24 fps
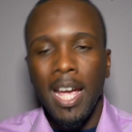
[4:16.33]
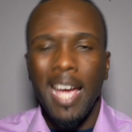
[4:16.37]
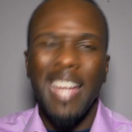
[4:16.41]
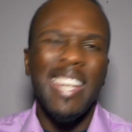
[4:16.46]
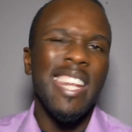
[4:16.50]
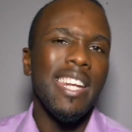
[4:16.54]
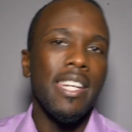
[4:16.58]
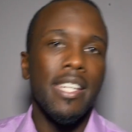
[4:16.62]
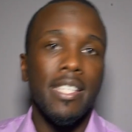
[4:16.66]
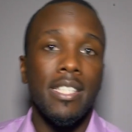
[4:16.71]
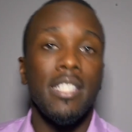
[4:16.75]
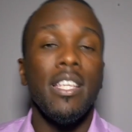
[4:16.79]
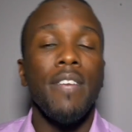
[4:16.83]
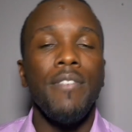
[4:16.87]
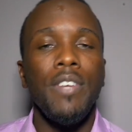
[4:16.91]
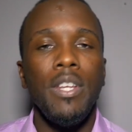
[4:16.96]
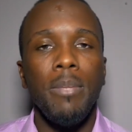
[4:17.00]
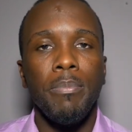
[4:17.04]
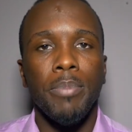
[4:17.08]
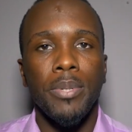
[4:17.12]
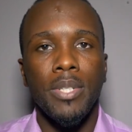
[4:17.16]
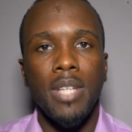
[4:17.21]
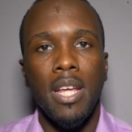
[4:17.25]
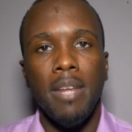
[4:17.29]
And then the
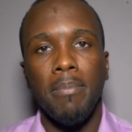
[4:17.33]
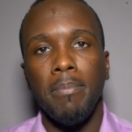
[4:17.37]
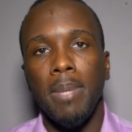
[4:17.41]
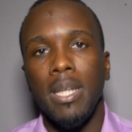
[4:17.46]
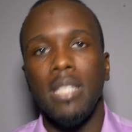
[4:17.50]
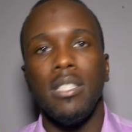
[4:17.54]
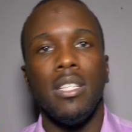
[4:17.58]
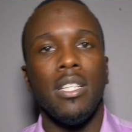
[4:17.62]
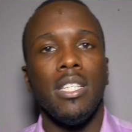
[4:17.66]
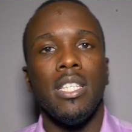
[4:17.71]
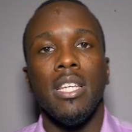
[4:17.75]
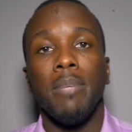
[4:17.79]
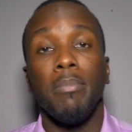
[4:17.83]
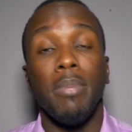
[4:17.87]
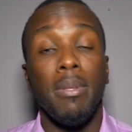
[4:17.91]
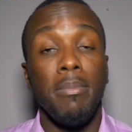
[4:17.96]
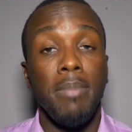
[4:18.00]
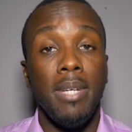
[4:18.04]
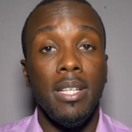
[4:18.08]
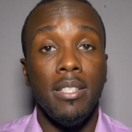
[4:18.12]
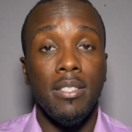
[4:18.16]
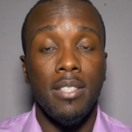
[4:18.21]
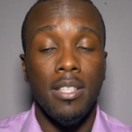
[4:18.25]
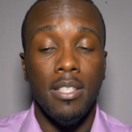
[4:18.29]
70% basically simply
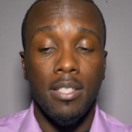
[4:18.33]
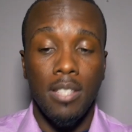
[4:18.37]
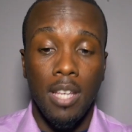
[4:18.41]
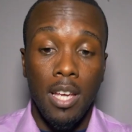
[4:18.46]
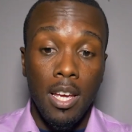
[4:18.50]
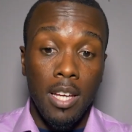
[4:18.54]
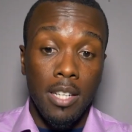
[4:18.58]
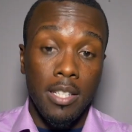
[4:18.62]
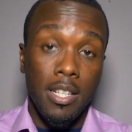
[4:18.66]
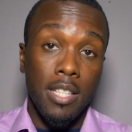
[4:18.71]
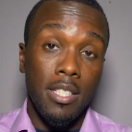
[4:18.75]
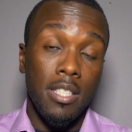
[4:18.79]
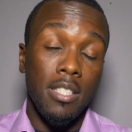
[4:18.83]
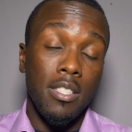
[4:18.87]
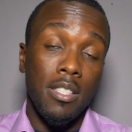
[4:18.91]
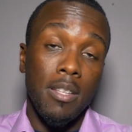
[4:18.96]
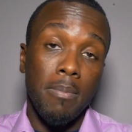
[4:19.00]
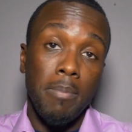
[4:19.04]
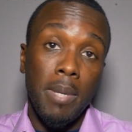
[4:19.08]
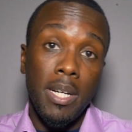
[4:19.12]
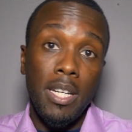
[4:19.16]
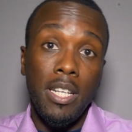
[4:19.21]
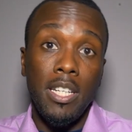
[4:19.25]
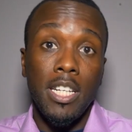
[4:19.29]
means this is the
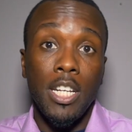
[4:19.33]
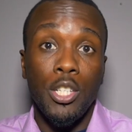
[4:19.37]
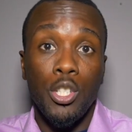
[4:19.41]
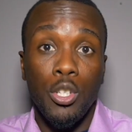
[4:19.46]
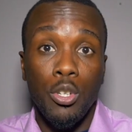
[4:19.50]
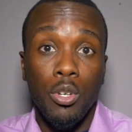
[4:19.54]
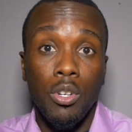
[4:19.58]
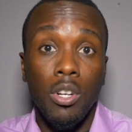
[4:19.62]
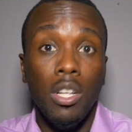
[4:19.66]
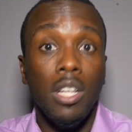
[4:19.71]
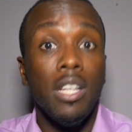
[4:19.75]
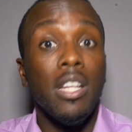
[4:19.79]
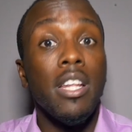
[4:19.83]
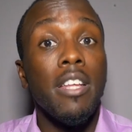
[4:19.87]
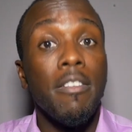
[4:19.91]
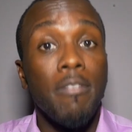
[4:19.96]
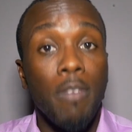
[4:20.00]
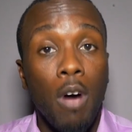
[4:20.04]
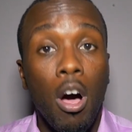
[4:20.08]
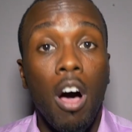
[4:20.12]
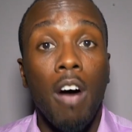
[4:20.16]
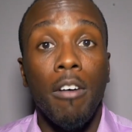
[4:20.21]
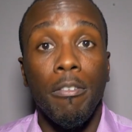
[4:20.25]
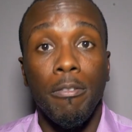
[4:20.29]
money that you're going to
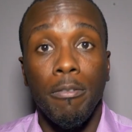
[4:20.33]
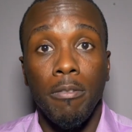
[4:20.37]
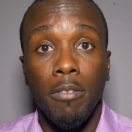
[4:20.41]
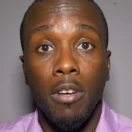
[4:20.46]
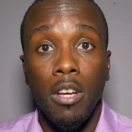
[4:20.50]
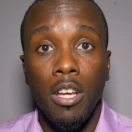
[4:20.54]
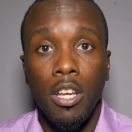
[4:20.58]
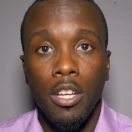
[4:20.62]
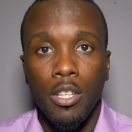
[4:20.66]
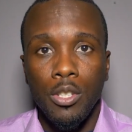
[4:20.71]
live off.